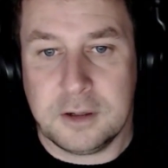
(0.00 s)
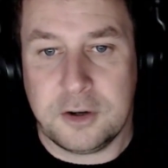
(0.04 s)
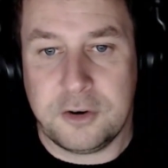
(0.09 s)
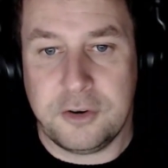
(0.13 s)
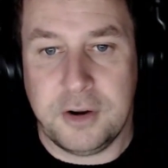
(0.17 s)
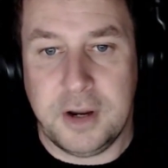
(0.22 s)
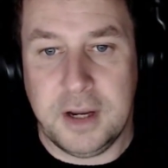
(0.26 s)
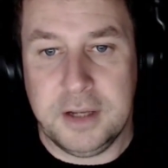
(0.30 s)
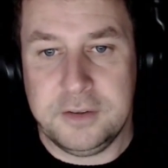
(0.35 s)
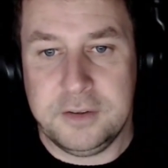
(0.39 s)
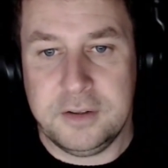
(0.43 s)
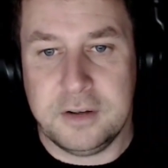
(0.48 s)

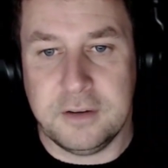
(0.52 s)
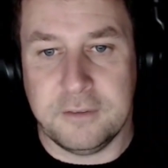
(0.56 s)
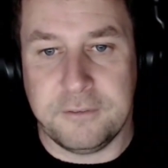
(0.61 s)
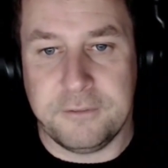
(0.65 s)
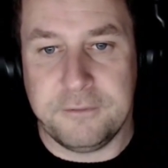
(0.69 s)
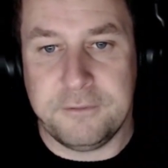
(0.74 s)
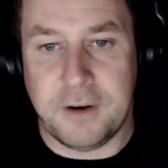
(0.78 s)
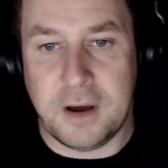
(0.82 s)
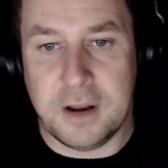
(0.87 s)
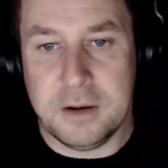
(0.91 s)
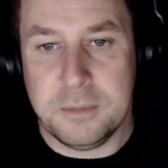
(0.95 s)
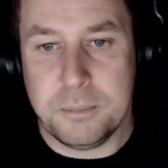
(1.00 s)
Created a
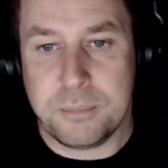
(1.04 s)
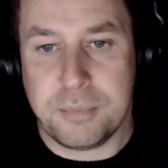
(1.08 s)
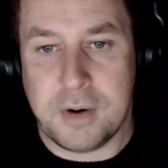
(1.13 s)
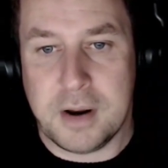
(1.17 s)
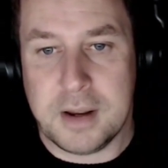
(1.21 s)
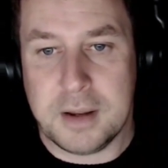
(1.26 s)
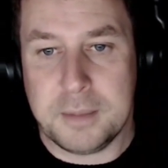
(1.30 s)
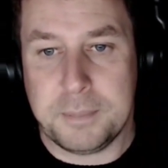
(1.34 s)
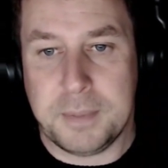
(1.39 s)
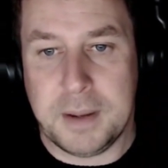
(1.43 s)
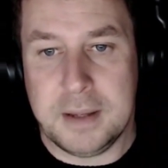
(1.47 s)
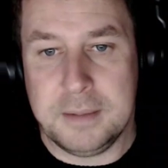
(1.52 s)
fun
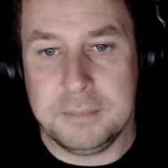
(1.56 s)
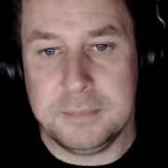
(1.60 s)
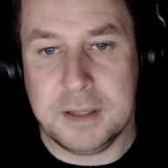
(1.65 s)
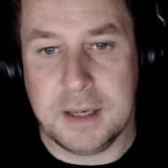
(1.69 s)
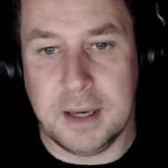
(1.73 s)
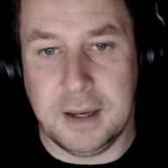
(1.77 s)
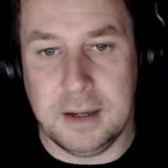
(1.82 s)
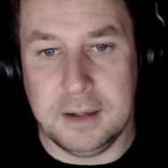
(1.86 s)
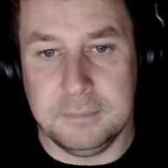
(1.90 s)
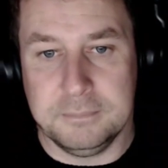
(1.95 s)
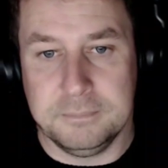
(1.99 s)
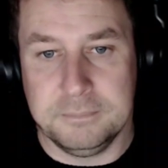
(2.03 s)
break beam
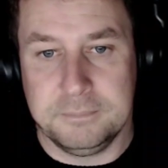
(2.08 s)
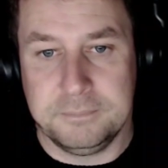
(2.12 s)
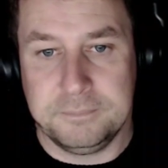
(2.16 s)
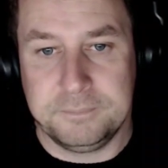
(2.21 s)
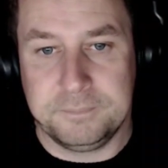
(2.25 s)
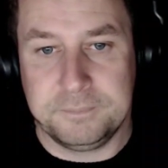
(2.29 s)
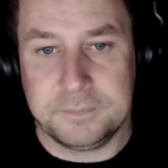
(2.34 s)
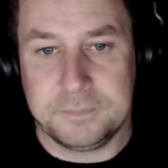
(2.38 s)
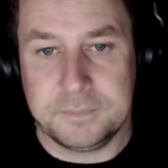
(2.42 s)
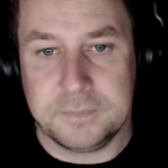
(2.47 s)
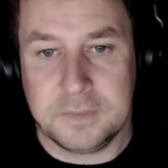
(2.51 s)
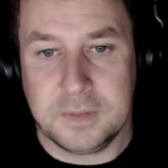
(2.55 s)
game.
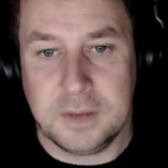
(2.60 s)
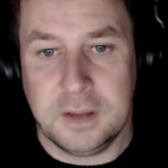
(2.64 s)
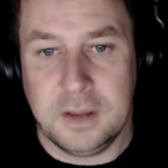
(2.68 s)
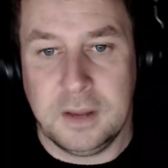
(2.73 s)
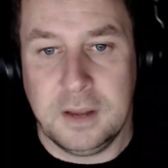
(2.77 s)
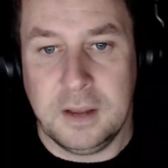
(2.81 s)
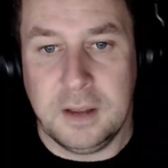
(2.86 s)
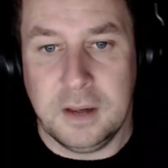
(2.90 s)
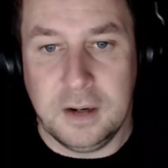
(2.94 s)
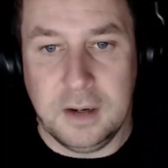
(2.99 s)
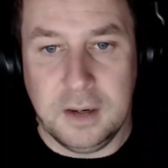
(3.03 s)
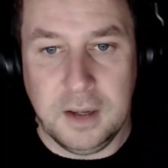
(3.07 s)

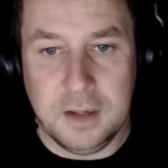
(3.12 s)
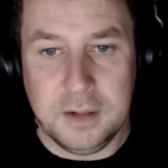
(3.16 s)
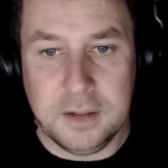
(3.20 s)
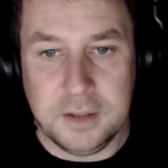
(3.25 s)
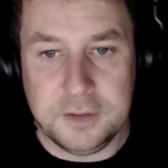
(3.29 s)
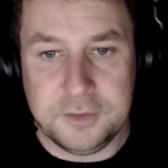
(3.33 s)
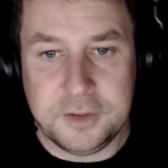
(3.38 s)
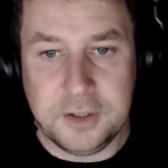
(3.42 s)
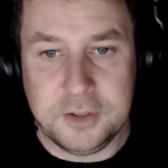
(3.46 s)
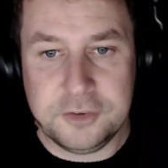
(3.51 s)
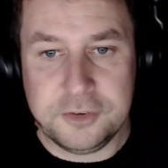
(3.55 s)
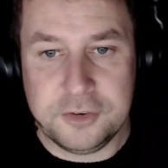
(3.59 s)
Learn
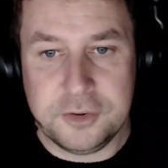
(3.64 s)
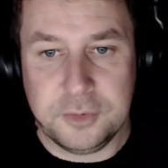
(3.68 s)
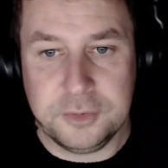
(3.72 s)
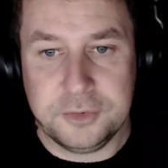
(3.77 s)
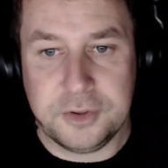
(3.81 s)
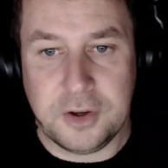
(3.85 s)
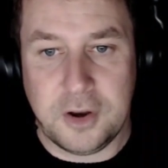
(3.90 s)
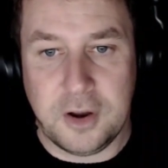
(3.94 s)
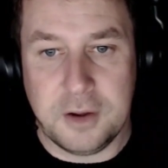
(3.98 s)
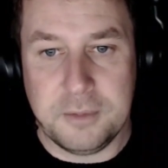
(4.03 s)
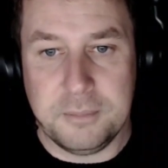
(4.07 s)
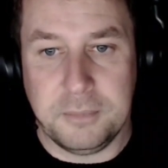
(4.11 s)
additional
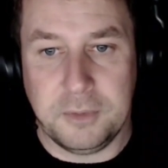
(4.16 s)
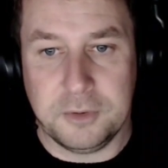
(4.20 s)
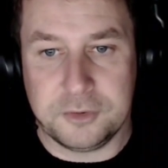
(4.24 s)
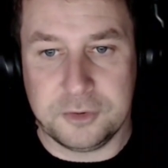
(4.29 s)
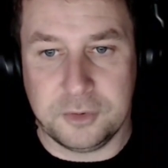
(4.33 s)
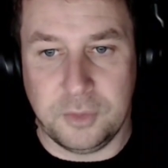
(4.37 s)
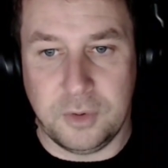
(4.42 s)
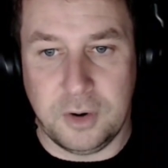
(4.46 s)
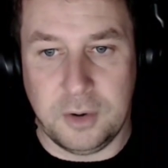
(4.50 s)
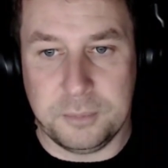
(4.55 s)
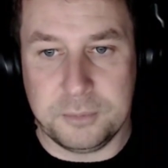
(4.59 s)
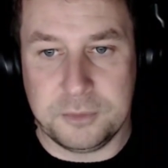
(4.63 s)
time
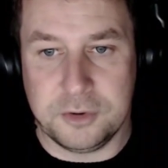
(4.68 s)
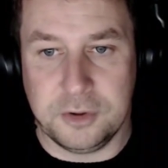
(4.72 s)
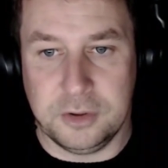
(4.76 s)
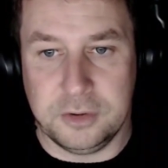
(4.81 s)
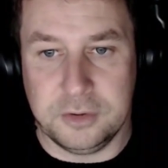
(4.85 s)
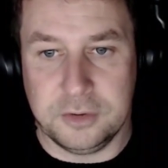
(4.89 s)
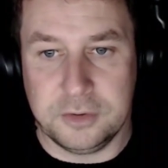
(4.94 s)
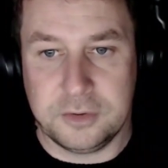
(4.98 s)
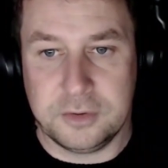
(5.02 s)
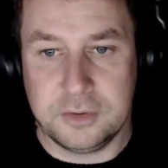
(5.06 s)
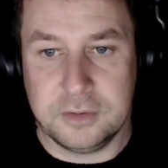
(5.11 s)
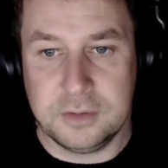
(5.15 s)
module
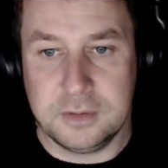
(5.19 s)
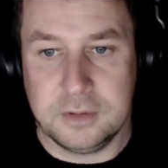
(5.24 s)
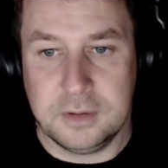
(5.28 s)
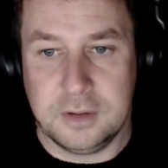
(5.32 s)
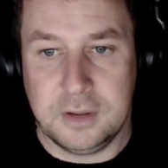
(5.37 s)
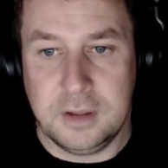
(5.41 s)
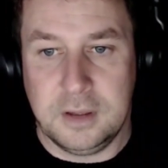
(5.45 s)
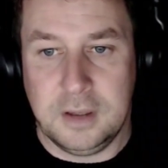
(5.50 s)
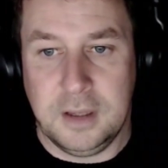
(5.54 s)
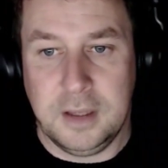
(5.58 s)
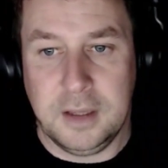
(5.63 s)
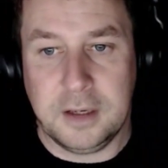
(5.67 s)
options,
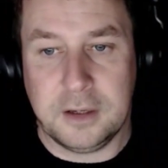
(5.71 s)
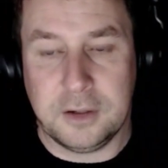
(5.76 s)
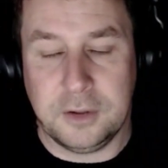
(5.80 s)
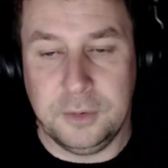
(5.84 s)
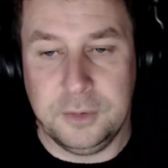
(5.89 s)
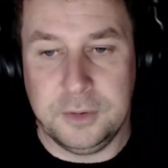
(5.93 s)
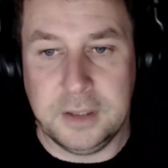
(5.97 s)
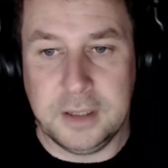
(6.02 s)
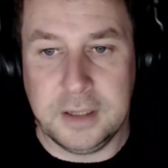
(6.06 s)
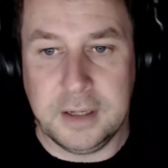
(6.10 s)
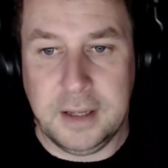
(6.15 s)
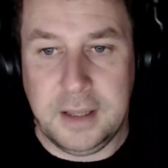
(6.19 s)

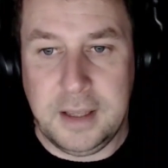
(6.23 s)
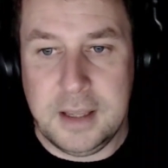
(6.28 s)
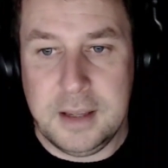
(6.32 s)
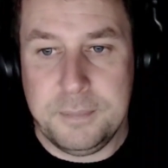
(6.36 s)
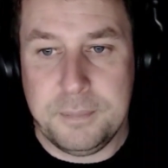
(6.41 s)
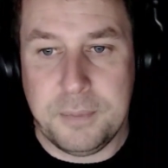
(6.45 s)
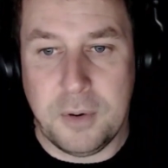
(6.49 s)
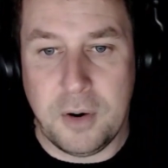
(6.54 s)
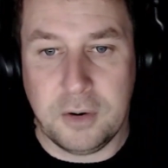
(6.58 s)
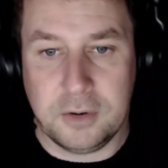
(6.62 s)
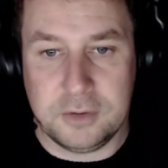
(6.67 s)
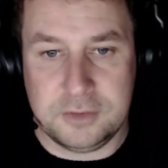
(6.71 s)
including
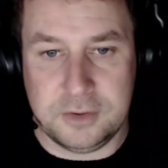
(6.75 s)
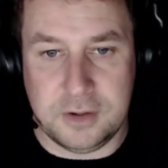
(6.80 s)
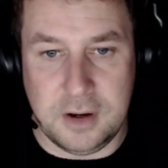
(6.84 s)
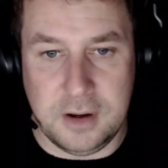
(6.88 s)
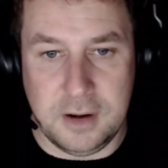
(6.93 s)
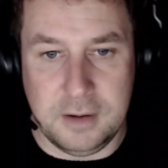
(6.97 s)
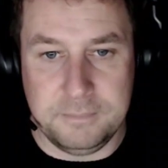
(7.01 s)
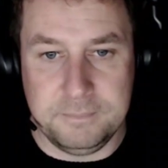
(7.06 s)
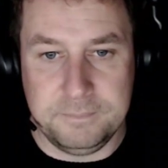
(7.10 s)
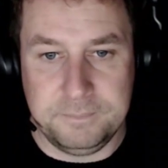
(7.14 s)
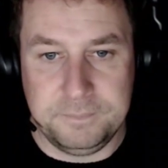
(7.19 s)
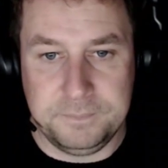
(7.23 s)
epoch
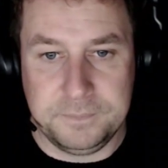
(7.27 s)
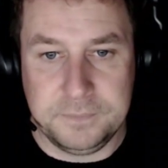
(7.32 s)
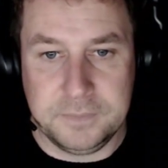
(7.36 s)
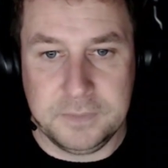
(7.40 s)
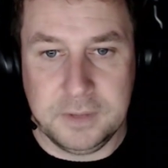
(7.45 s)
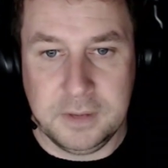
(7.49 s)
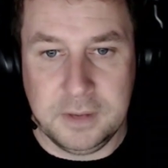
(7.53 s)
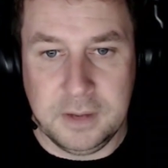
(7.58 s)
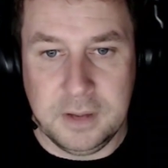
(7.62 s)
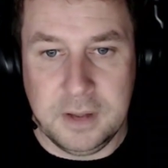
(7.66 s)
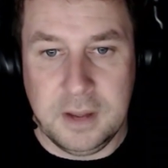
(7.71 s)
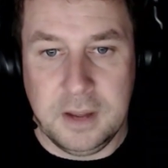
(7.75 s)
time.
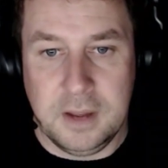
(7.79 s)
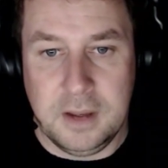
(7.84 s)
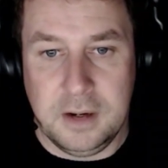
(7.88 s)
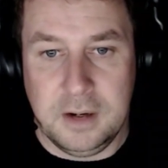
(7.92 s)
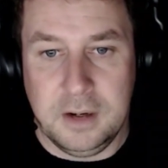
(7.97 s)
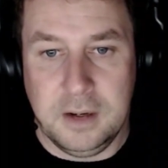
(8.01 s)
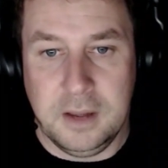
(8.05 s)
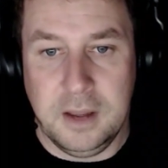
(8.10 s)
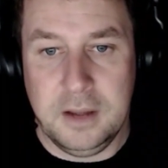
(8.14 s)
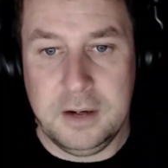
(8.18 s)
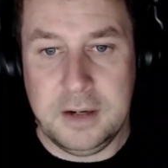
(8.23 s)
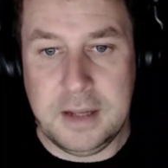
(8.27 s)

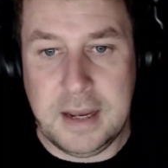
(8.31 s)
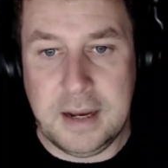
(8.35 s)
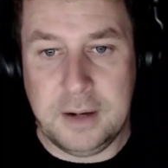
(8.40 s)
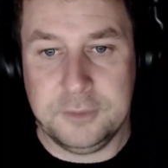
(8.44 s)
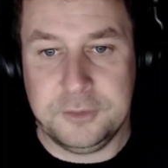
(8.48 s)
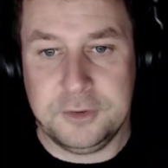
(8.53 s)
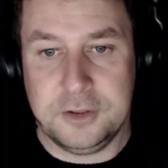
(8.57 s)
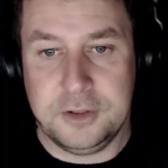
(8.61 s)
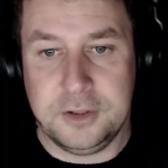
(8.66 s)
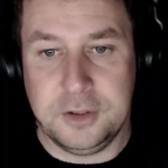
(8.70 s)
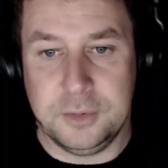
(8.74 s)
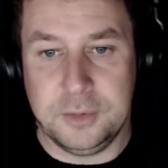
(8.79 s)
Learn how
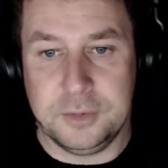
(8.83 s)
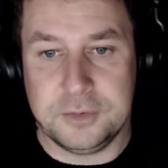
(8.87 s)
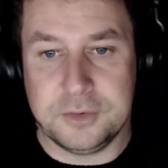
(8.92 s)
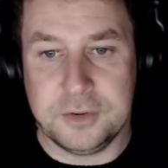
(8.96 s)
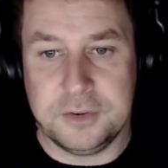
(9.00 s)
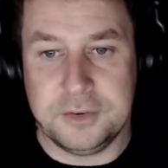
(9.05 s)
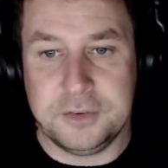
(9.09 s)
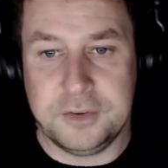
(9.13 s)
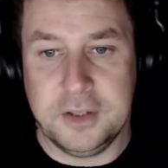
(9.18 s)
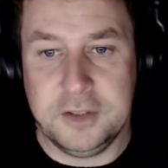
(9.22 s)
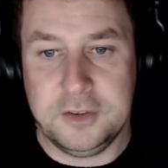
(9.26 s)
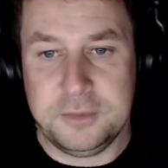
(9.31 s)
to use
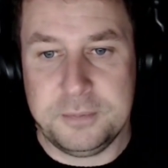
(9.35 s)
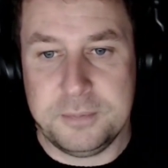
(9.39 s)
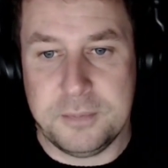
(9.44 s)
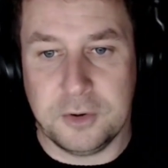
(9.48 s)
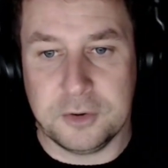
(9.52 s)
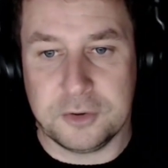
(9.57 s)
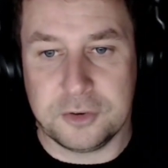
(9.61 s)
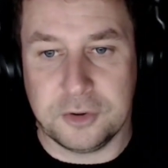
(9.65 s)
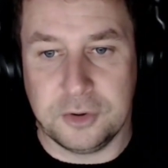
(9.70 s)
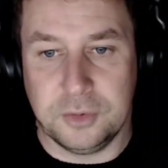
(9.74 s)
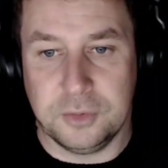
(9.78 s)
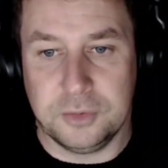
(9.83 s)
the sys
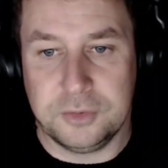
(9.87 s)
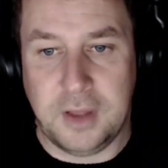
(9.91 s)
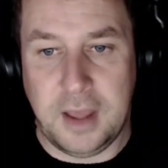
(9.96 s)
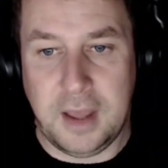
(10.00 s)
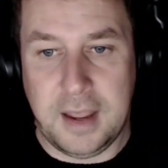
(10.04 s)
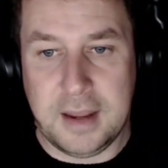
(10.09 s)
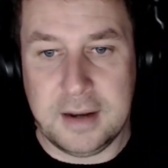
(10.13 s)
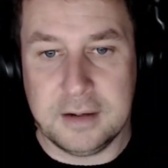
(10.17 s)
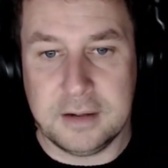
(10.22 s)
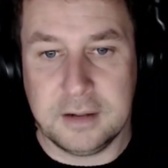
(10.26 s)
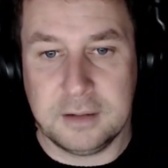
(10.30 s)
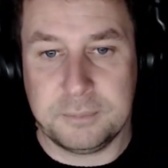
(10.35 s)
module
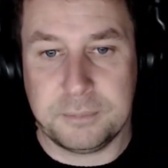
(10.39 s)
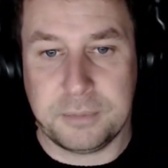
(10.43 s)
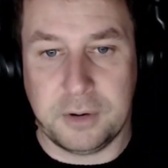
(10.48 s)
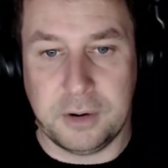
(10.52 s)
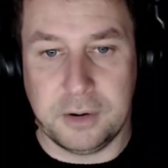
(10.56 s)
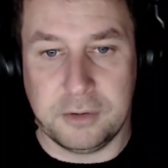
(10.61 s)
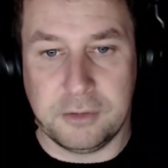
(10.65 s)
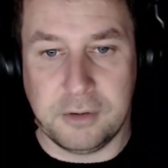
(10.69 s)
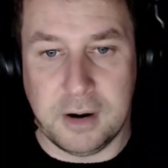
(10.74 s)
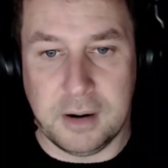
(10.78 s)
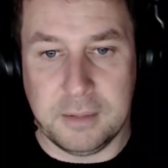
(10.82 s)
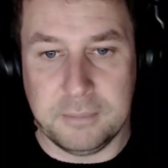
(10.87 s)
to end a
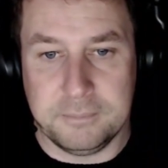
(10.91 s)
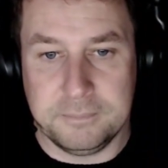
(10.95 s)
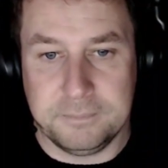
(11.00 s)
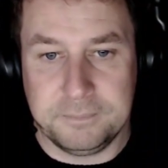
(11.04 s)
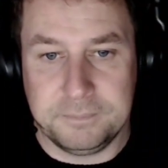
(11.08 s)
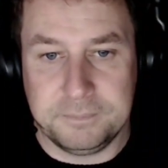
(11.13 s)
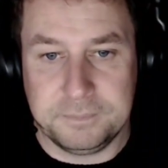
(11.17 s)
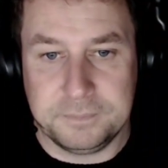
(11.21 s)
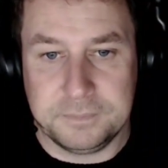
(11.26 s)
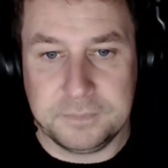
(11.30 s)
program.